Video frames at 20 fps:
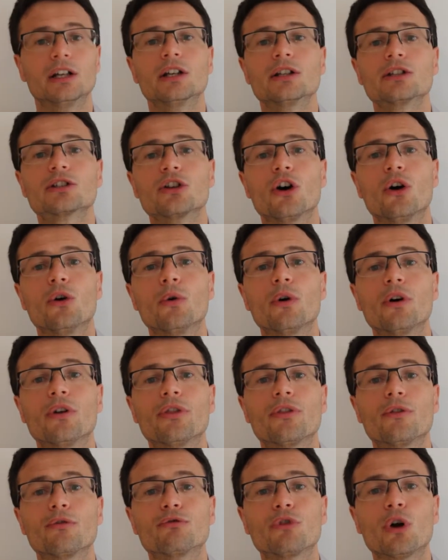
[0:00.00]
So
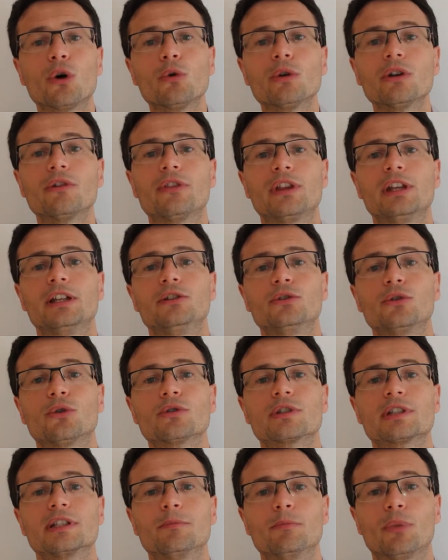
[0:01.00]
the role of the
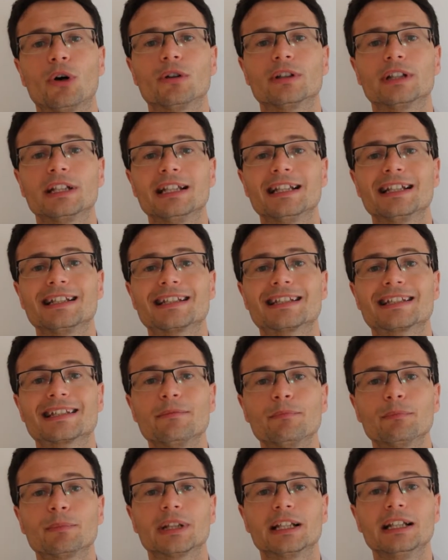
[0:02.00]
endorsing body is
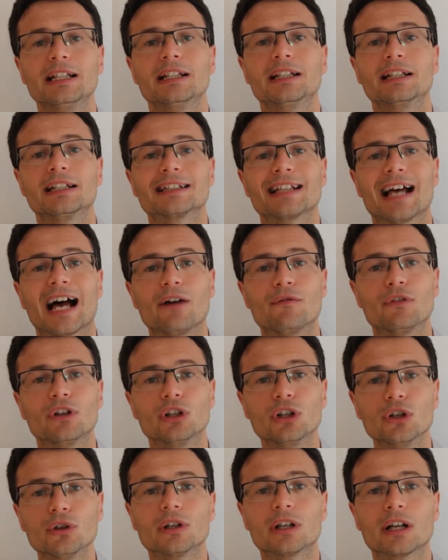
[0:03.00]
simply to have a
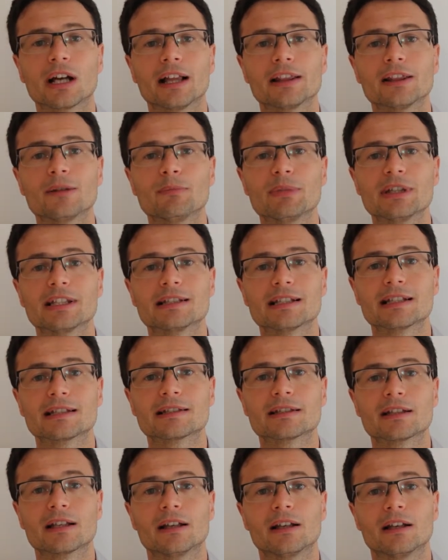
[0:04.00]
look at the
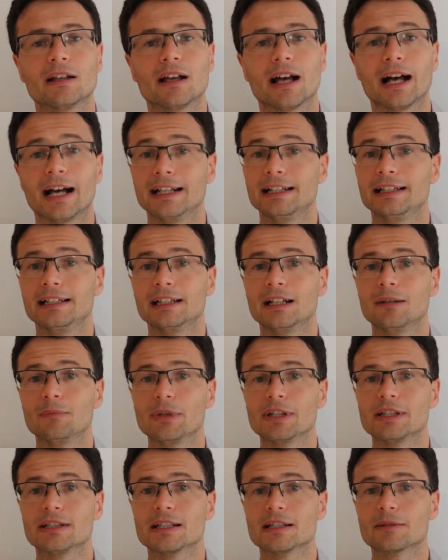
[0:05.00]
business idea,
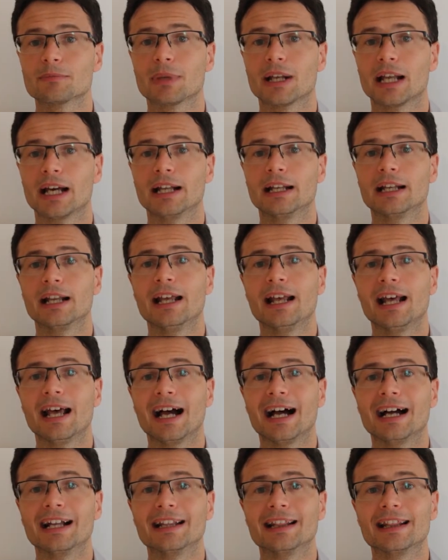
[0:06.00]
business plan,
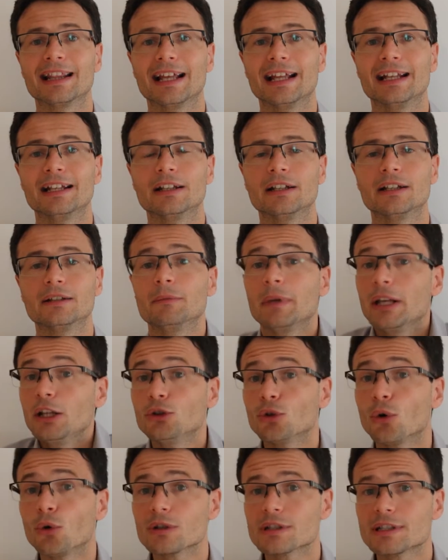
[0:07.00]
and then
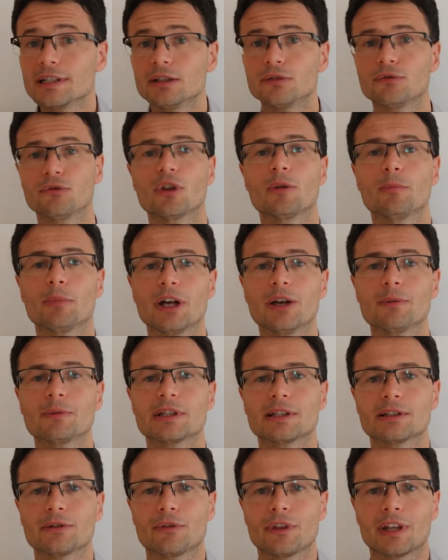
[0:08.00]
endorse it for the
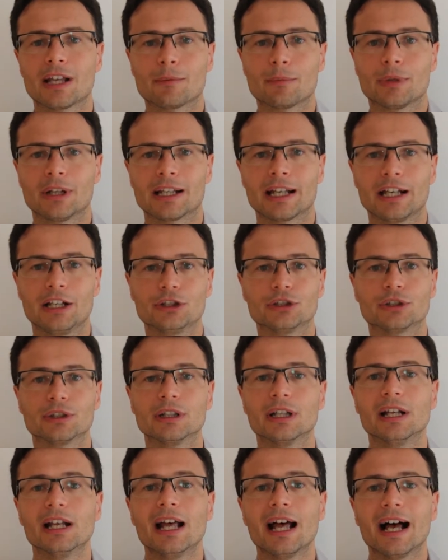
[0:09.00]
purposes of the application.